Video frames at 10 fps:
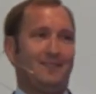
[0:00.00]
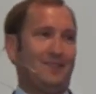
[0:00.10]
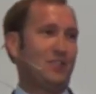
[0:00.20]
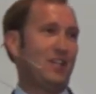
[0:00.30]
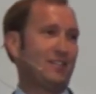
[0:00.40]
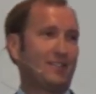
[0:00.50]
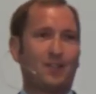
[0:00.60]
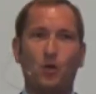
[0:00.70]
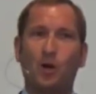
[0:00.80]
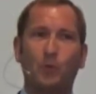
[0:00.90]
Jesus is
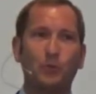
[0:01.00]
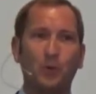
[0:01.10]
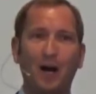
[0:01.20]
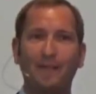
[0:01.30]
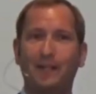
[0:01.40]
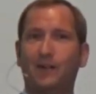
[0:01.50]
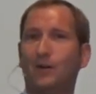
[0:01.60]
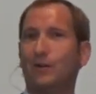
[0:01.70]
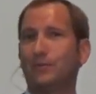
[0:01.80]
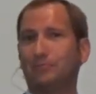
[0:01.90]
a normal
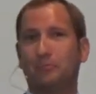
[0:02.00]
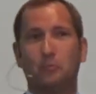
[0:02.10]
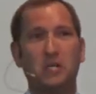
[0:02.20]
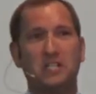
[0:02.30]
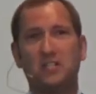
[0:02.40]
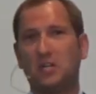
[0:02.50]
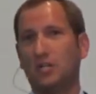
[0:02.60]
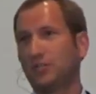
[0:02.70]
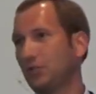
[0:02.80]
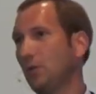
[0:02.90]
12-year-old. We just
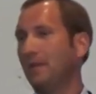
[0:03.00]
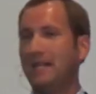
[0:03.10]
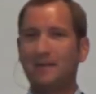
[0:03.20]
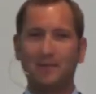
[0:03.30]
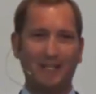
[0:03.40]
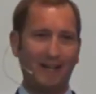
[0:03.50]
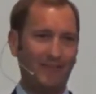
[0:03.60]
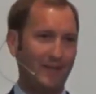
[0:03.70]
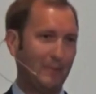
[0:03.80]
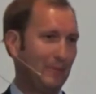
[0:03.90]
all assumed that he was
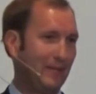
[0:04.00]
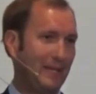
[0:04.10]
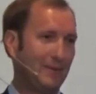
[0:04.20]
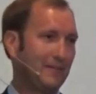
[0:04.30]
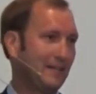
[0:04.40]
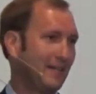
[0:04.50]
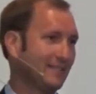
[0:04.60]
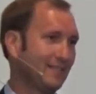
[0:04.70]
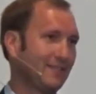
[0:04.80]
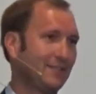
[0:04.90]
out there playing with
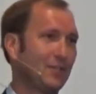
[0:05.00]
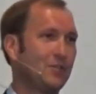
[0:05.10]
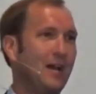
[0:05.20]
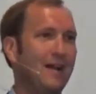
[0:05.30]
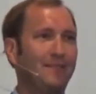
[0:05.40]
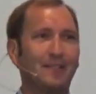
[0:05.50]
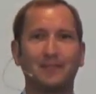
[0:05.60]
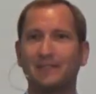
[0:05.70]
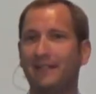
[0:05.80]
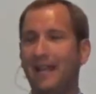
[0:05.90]
cousins or traveling
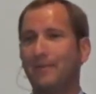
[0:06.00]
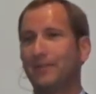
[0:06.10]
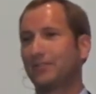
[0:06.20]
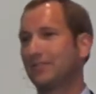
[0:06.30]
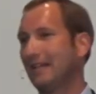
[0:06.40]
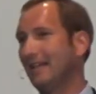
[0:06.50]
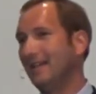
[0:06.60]
with neighbors.